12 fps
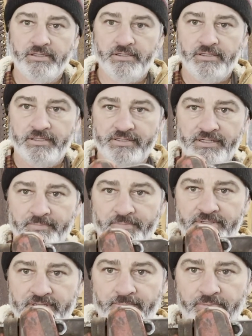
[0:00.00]
is something
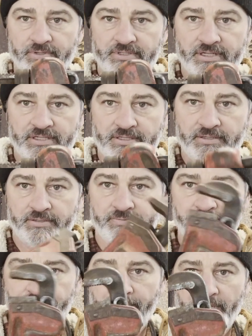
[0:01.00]
as simple as this,
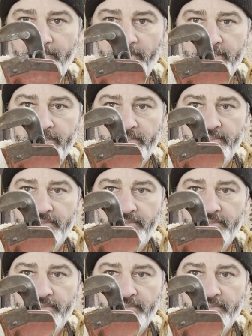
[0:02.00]
pipe wrench.